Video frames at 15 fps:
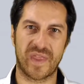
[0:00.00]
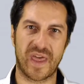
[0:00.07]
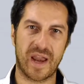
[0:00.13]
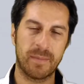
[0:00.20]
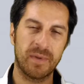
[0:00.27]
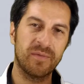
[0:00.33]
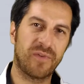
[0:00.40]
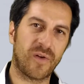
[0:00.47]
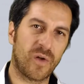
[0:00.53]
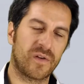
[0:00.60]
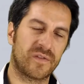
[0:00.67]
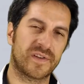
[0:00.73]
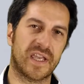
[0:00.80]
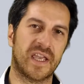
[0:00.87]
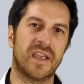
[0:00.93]
that I'm
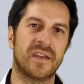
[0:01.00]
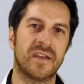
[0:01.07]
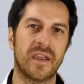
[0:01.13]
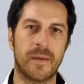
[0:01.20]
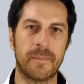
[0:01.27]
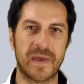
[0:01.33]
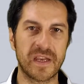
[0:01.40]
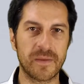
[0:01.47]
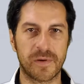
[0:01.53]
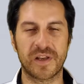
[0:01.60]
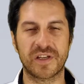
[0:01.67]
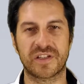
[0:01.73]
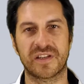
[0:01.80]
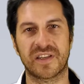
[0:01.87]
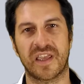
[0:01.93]
involved in a
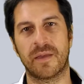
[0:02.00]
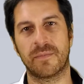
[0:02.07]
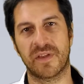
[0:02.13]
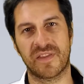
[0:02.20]
manipulation game